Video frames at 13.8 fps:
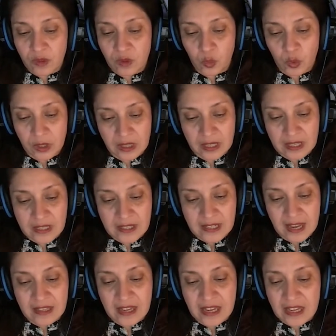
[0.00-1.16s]
the Woodlands,
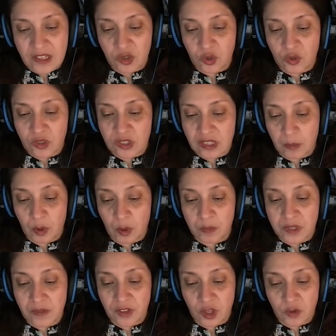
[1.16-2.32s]
and eastern suburbs
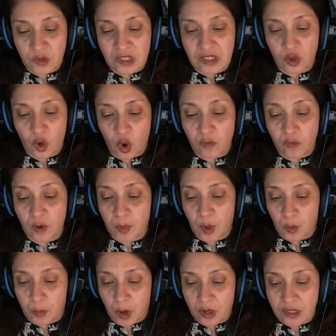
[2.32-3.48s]
of Houston over
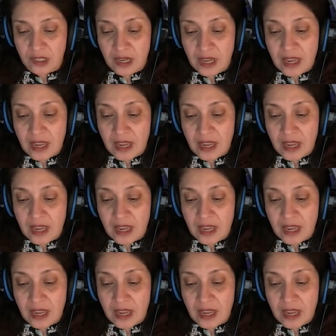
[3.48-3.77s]
Beaumont.